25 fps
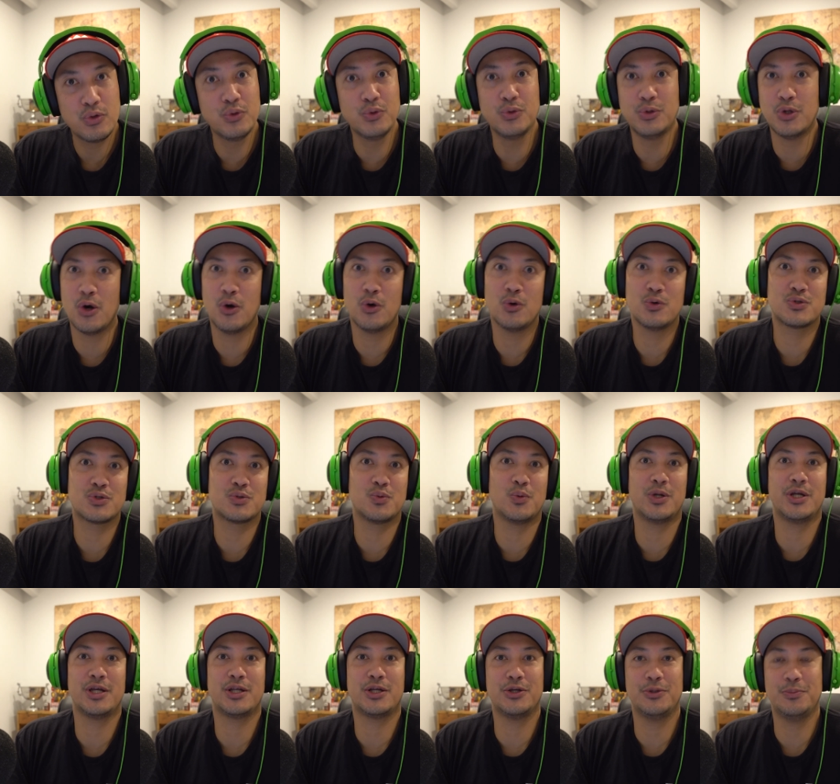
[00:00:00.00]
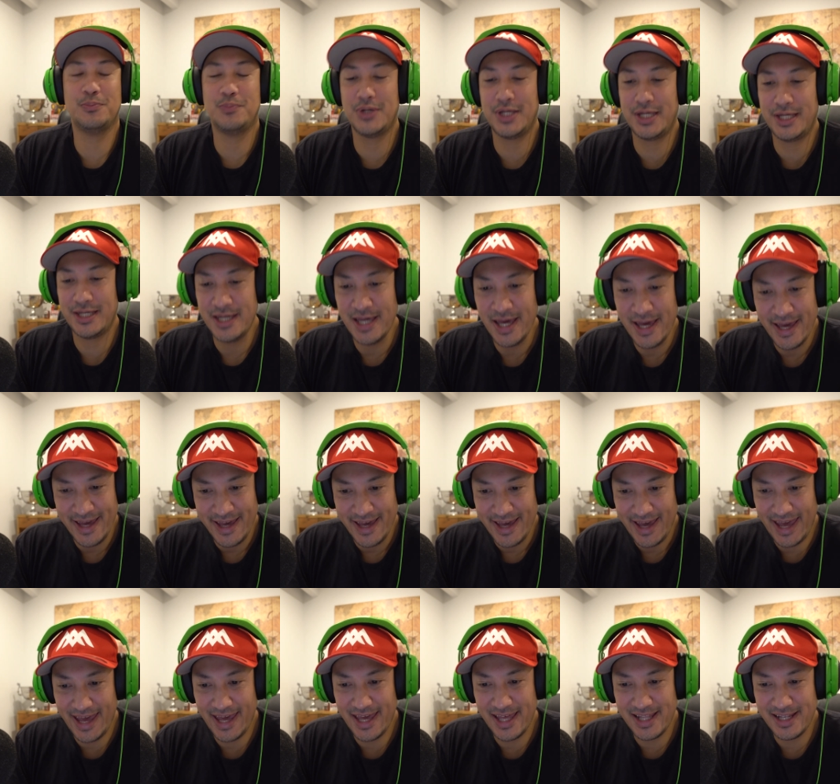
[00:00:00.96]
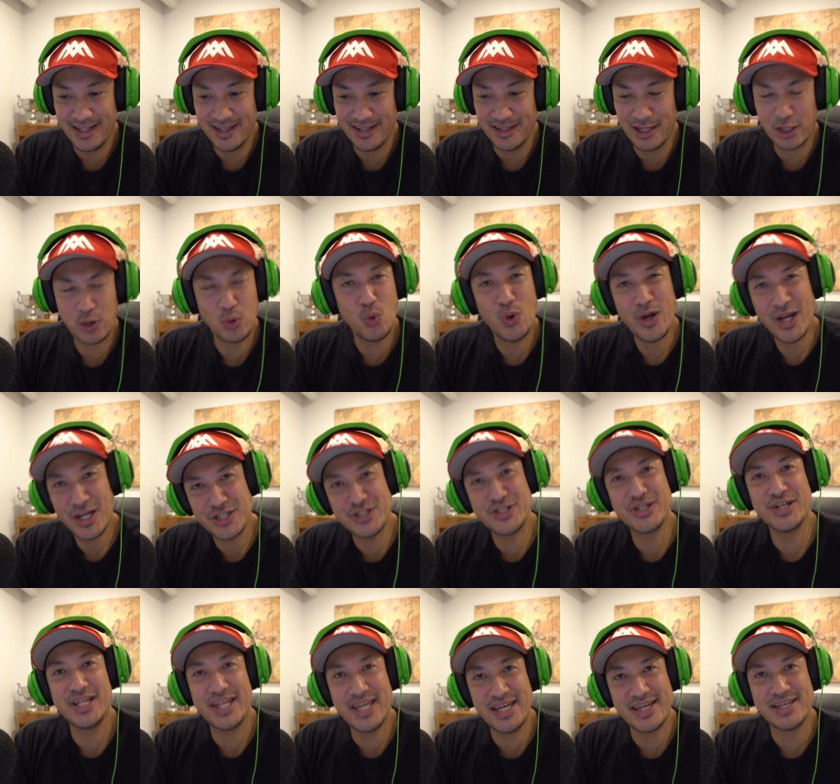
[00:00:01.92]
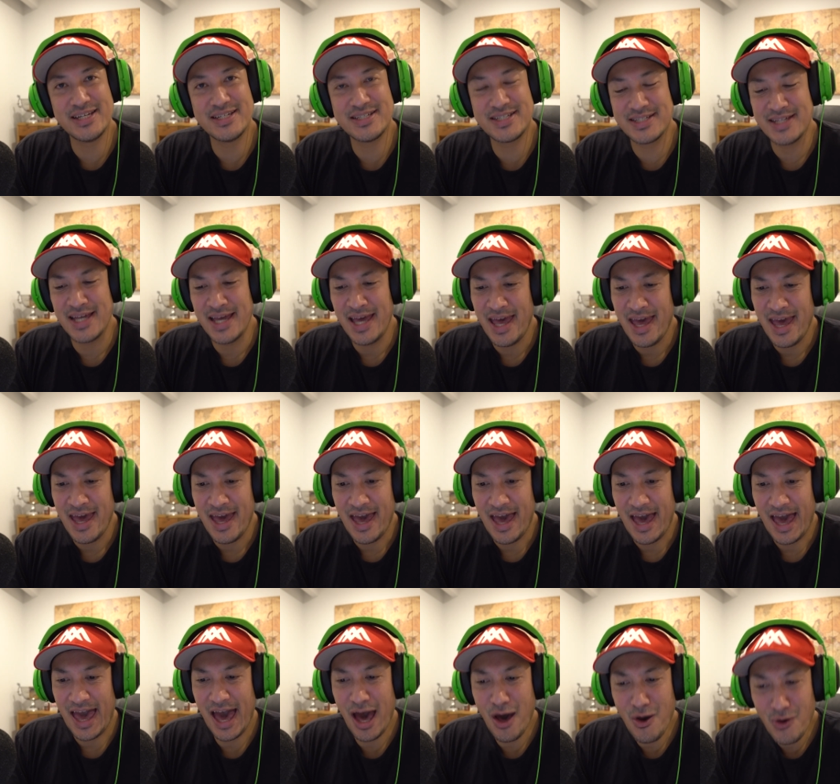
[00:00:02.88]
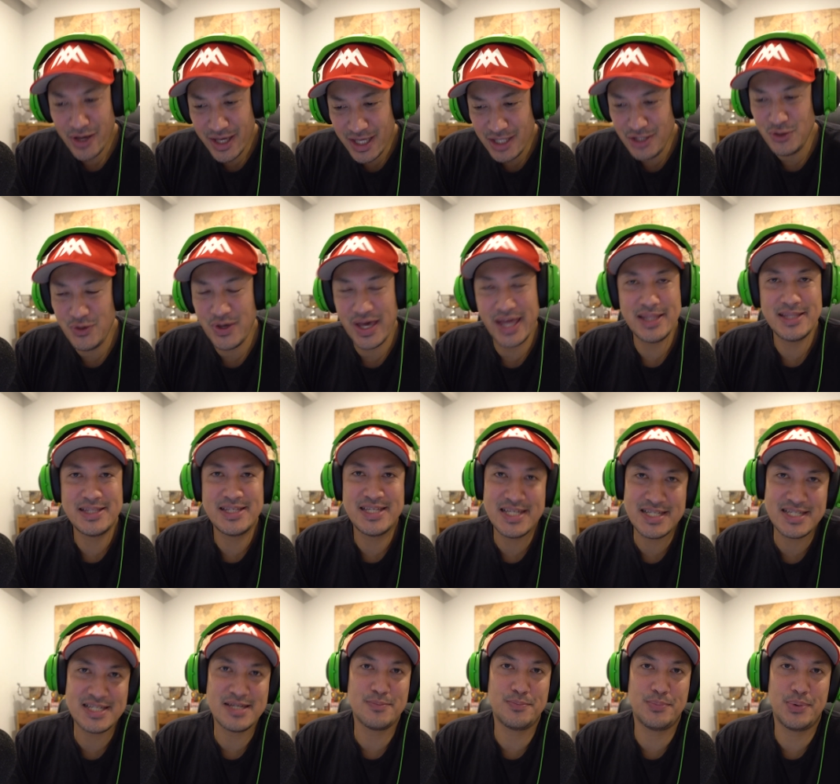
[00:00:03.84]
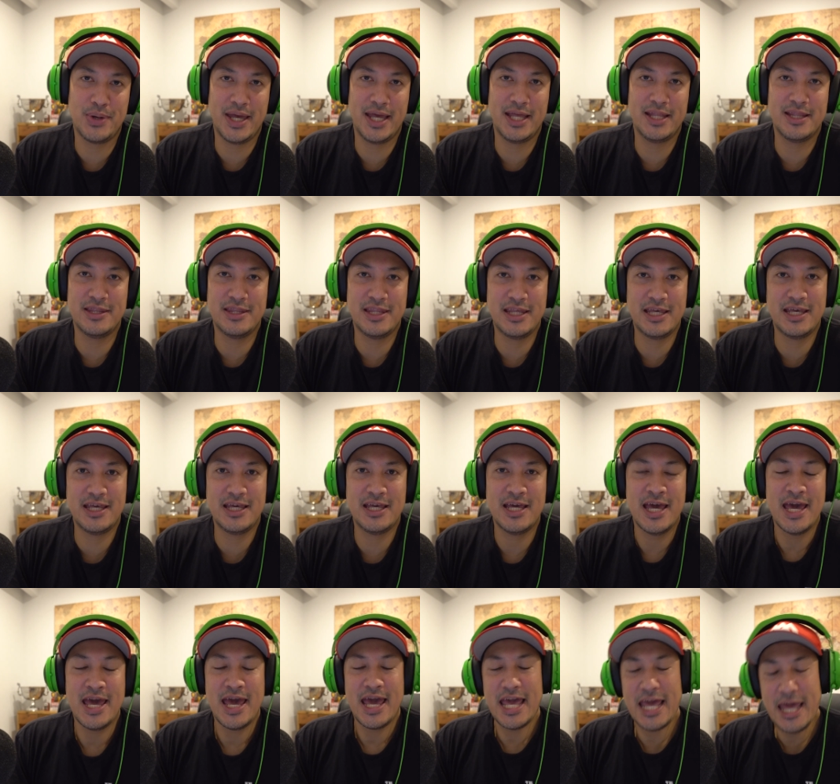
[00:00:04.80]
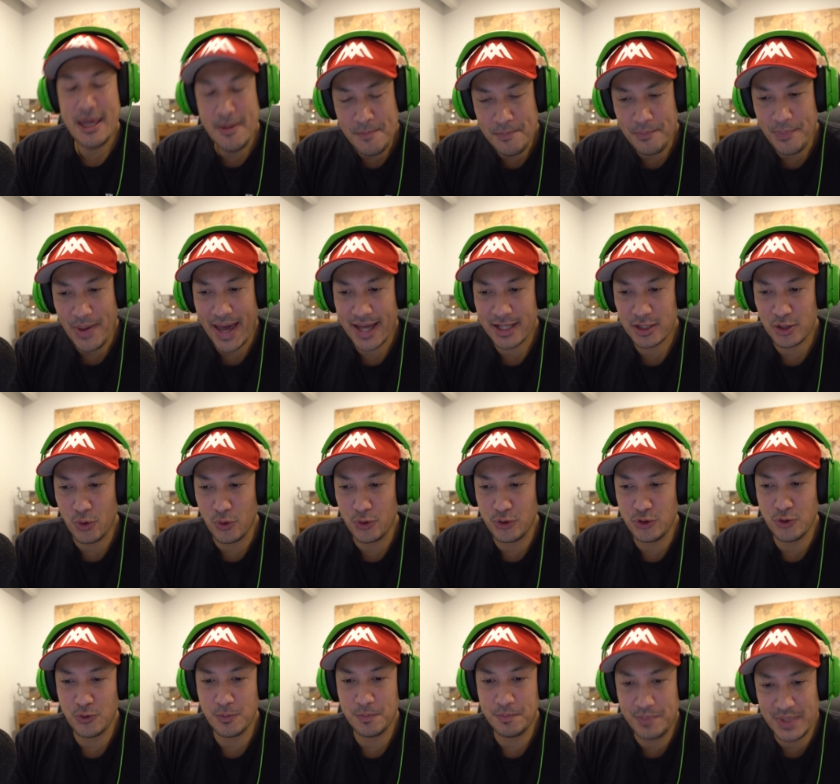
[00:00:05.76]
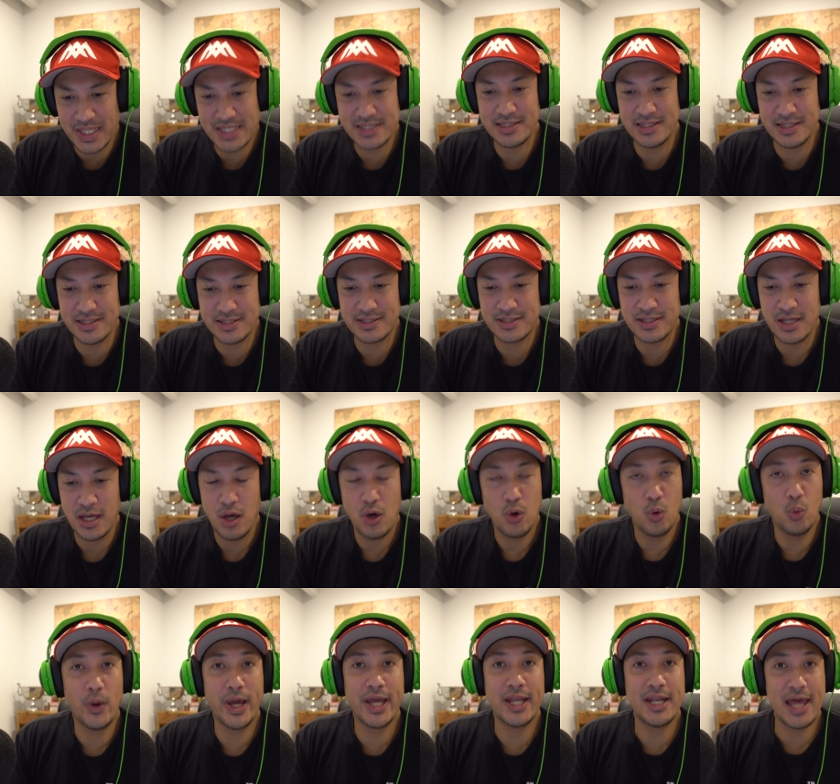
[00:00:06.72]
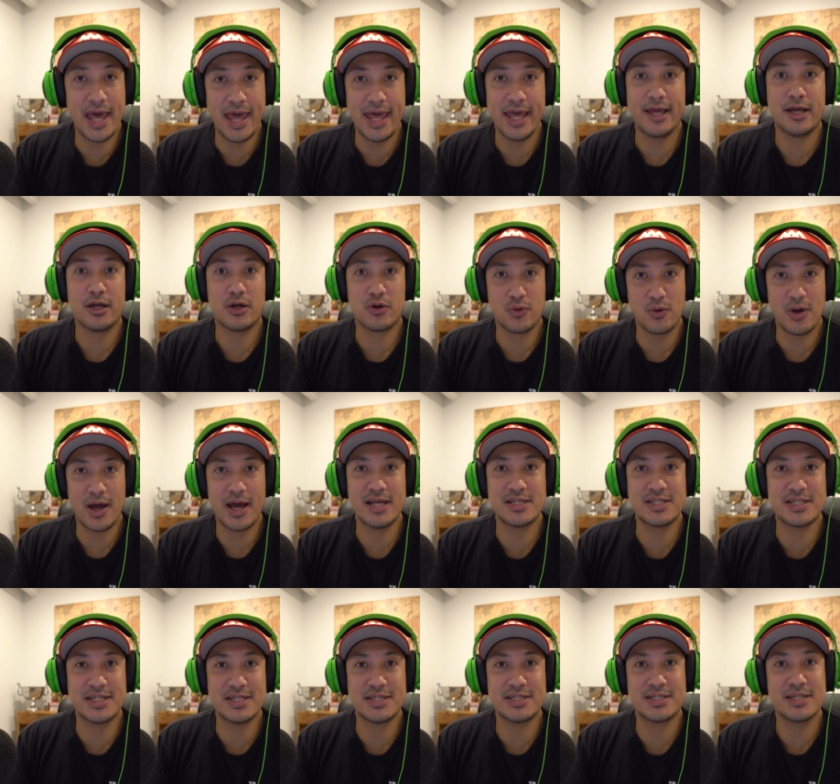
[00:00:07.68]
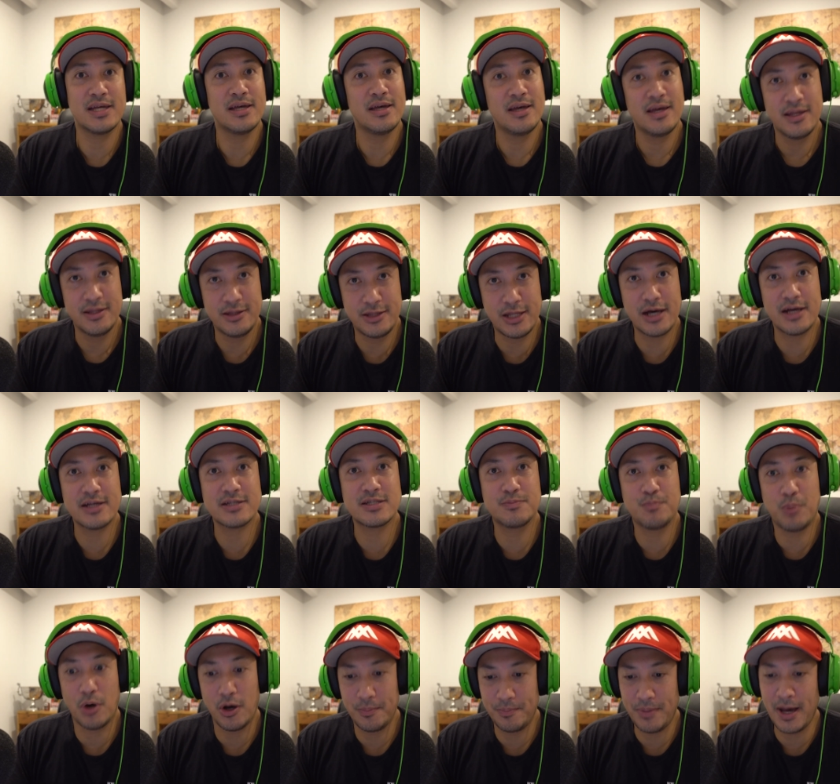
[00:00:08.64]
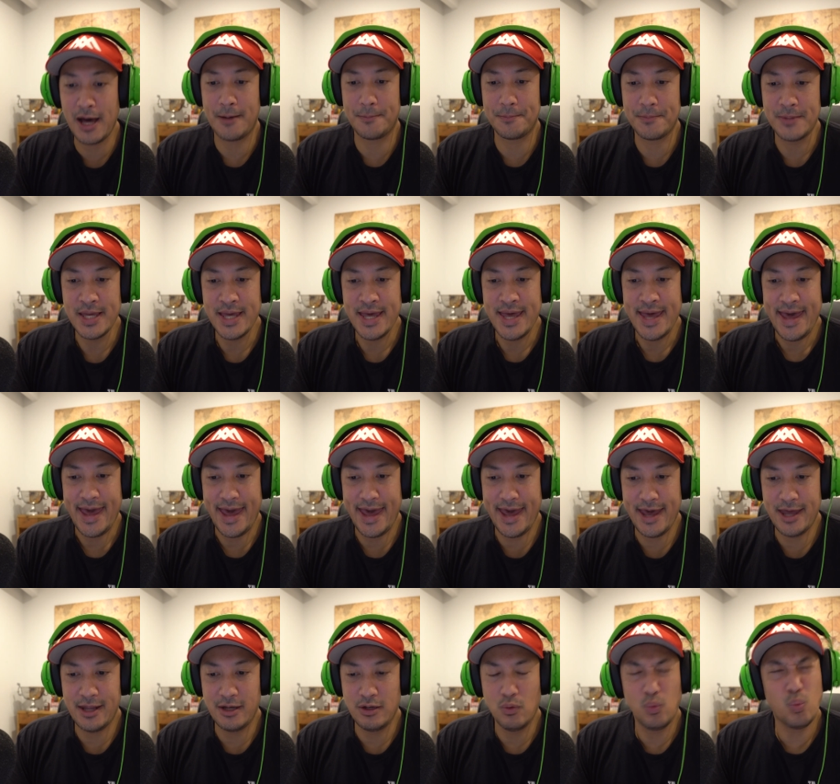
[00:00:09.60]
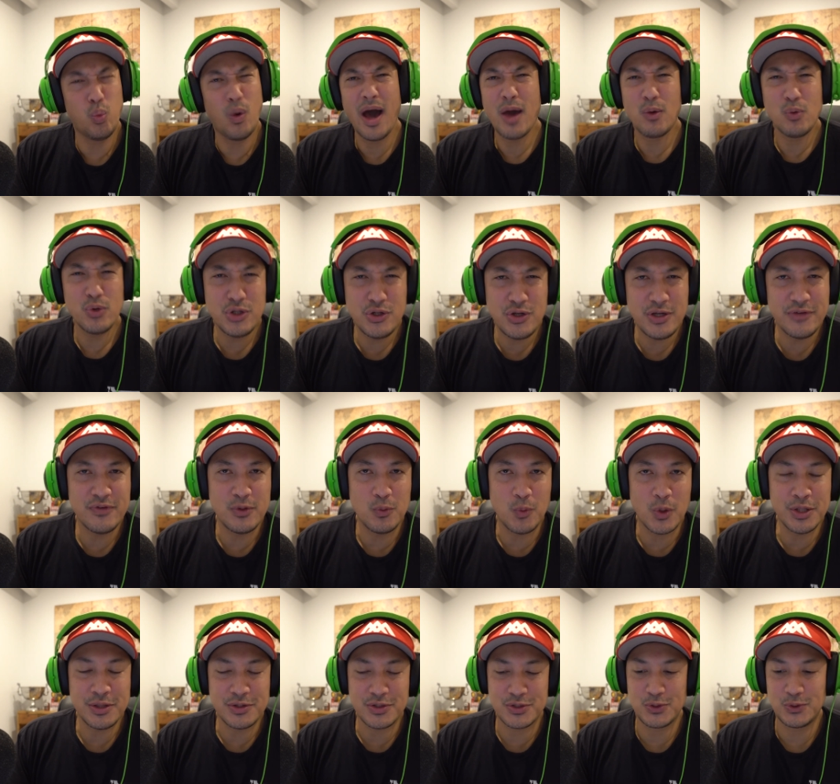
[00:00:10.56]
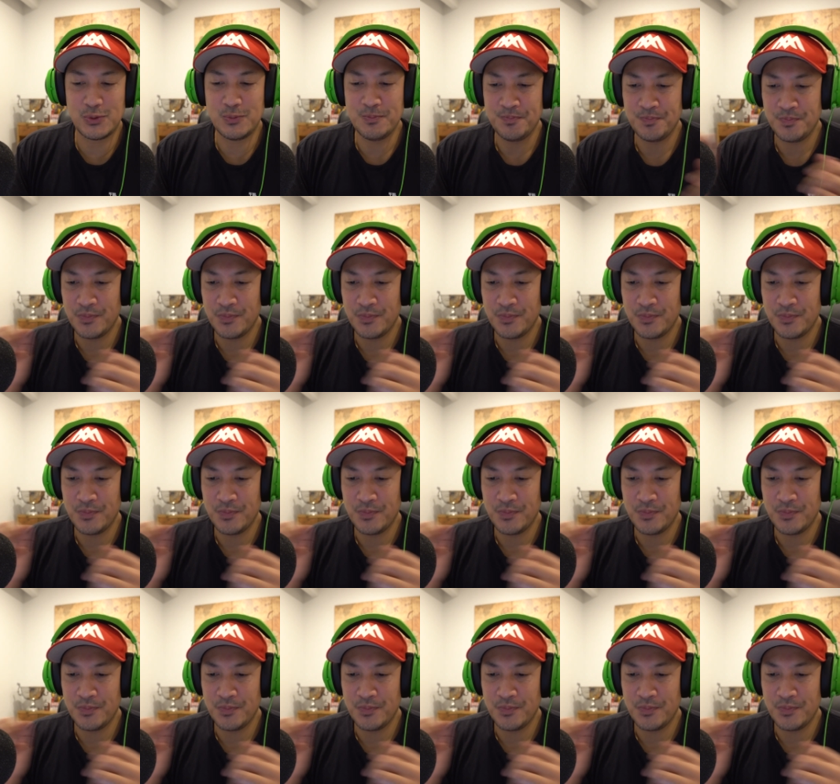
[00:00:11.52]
who knows what it could be. And the question is how can you anticipate the impact on your business when a crisis does pop up? And why would you even want to?